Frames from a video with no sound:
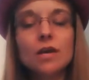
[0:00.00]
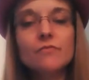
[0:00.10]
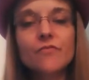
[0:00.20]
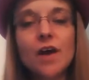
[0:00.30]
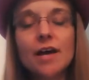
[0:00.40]

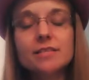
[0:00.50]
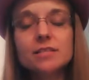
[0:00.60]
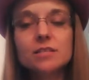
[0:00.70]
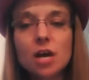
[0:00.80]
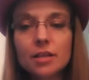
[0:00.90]
finds
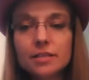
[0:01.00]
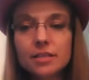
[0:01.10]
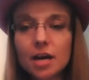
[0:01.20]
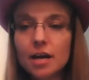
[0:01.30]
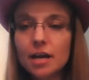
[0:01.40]

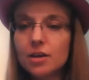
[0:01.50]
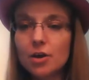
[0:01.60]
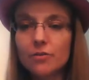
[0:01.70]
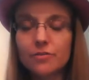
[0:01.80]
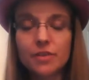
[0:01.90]
solitary,
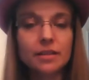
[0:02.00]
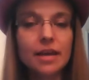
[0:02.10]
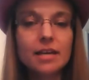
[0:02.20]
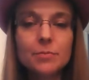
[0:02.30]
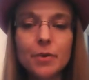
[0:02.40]
that
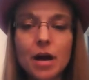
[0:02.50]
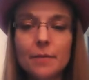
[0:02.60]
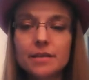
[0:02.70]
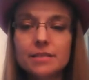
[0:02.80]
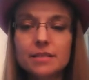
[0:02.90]
land of
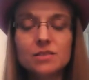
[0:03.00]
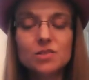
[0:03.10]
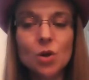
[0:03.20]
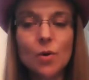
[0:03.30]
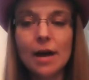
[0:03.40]
promise. He's
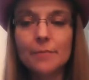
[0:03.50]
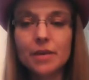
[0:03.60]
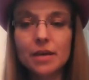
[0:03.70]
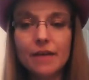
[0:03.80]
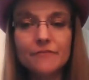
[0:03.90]
so
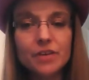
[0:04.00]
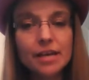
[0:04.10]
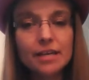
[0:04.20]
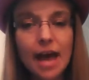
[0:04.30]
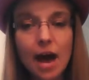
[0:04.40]
happy. I feel
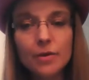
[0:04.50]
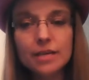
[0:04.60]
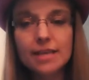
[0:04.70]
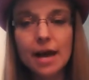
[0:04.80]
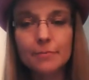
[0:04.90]
like now
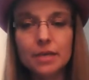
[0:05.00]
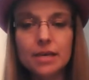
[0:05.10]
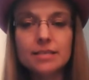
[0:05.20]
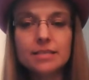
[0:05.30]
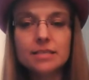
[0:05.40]
he's at
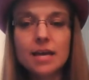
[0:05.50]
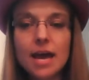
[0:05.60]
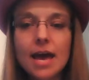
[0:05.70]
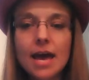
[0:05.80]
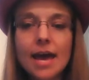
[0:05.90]
peace,
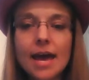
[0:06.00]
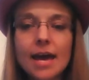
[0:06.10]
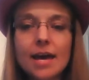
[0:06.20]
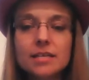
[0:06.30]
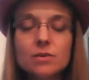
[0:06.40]

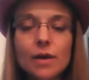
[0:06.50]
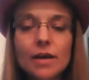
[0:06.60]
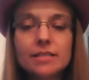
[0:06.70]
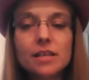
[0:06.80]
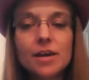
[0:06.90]
and he
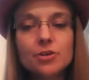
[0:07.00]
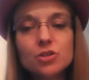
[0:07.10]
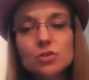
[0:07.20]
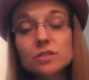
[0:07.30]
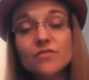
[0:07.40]
writes a letter
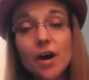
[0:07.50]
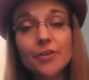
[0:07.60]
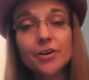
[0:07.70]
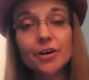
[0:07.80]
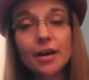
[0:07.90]
to his
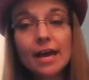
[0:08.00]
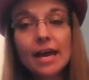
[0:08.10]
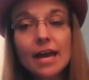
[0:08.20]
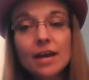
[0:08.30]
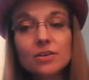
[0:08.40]
father
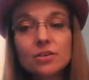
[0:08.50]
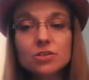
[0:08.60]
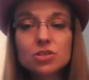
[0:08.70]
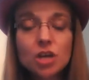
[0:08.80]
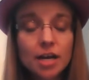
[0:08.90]
and
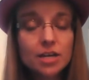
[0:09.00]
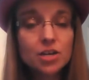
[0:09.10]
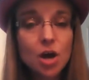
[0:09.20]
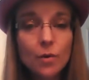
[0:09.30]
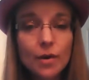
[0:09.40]

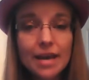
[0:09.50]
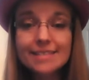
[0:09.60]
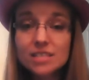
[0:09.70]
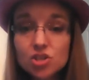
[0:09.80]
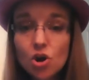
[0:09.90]
sharing,
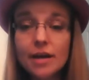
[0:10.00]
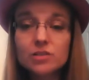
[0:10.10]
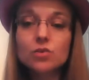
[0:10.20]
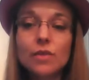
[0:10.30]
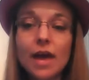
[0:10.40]
it's
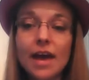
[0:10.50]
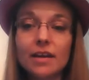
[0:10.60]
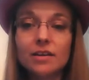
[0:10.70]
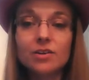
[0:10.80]
not too late.